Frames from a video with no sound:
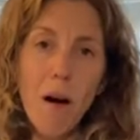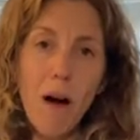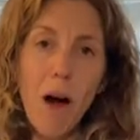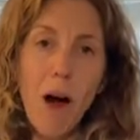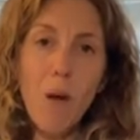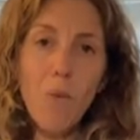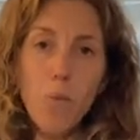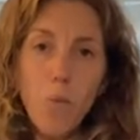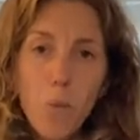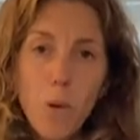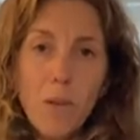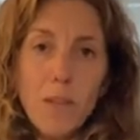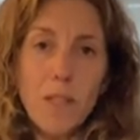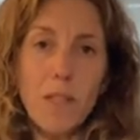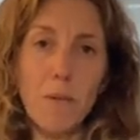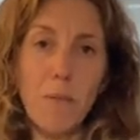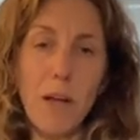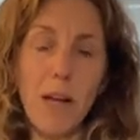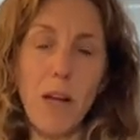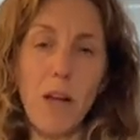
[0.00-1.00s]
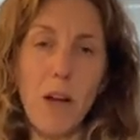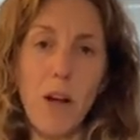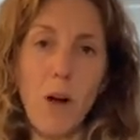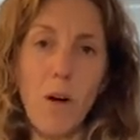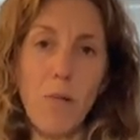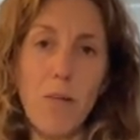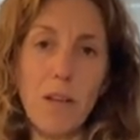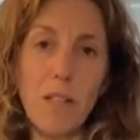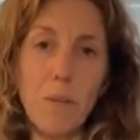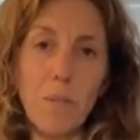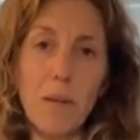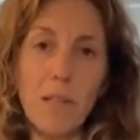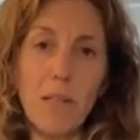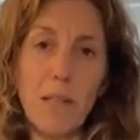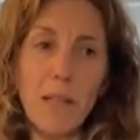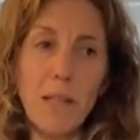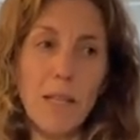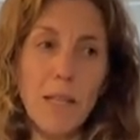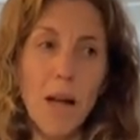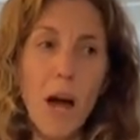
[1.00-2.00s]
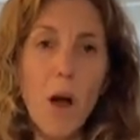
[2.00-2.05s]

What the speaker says: I want to make a go of this business.